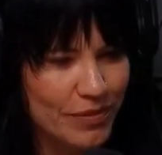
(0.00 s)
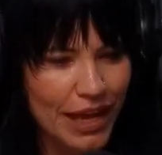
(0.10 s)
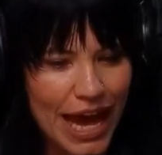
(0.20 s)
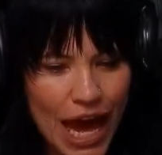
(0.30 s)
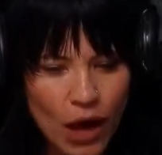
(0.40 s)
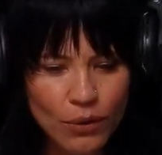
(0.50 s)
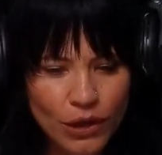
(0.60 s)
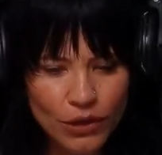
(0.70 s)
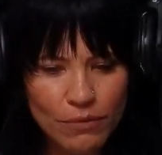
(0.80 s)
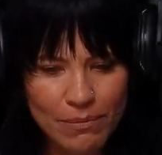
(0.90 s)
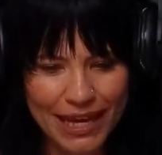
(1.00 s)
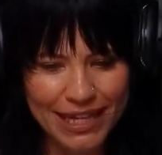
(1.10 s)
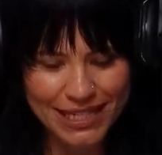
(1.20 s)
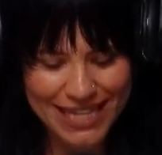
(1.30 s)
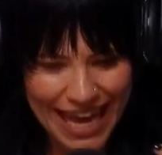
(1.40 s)
how do you
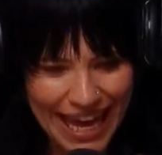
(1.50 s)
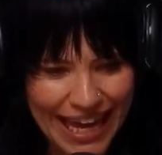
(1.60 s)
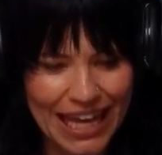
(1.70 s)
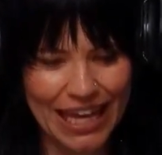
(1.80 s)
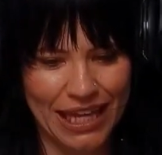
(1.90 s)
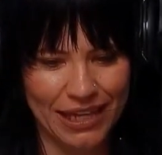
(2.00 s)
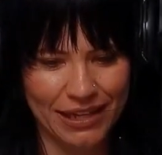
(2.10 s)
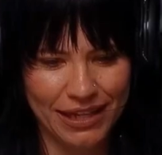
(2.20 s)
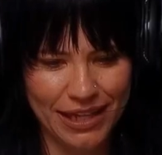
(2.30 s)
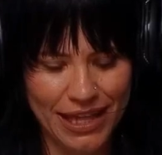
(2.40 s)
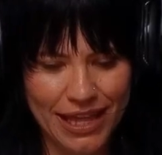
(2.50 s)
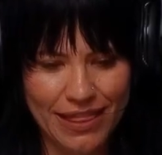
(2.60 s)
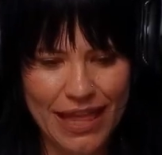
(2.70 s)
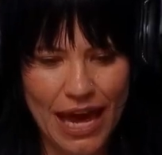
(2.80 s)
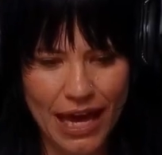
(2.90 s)
maintain
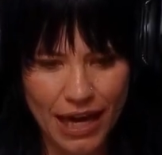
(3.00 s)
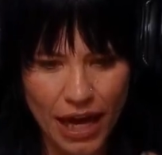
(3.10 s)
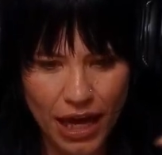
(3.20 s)
that